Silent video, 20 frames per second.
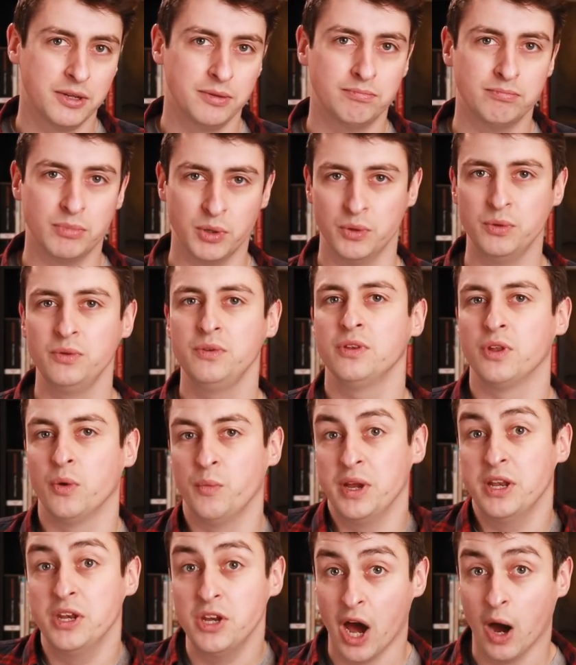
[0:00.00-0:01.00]
and moon
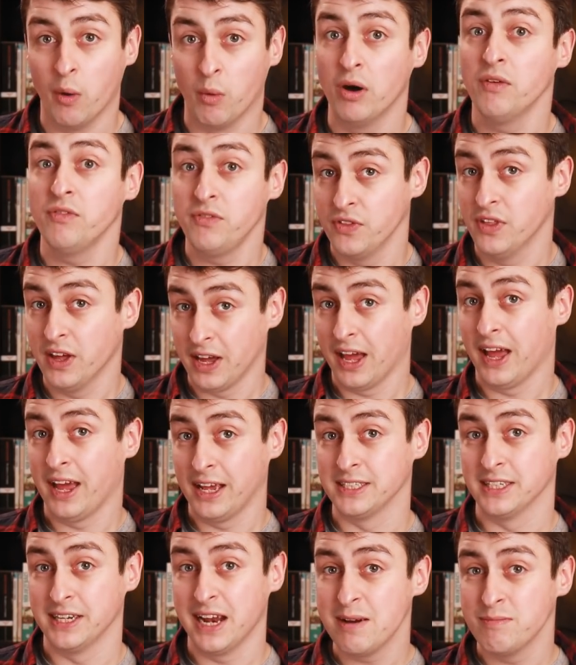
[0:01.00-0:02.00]
that we know of that
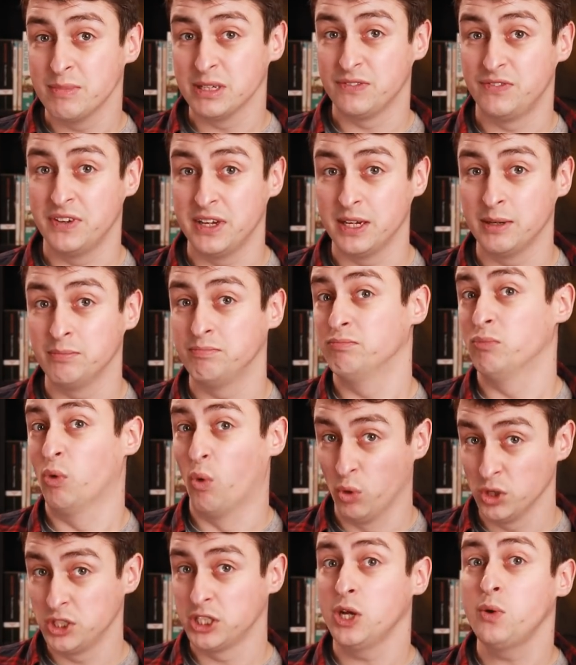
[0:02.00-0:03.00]
has an atmosphere
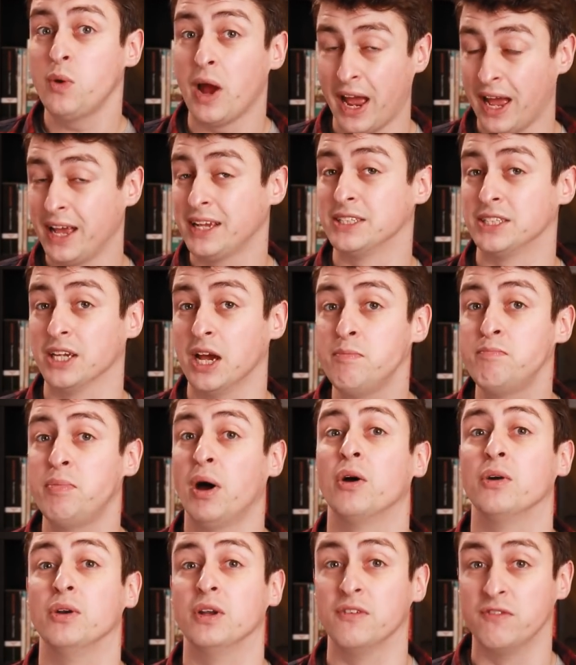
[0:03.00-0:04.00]
also has a
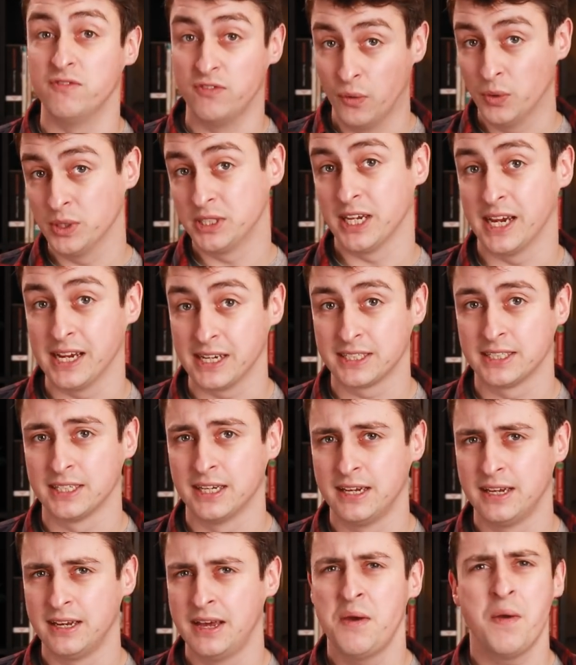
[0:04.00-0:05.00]
polar
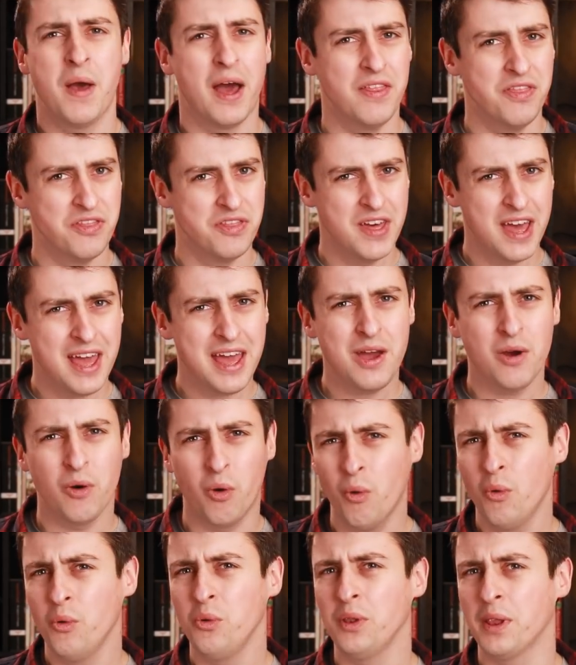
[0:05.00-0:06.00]
vortex. And they're
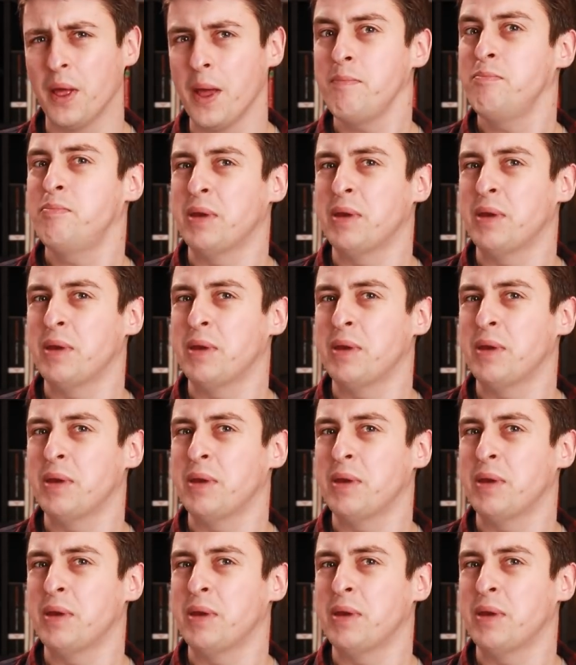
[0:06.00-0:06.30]
all a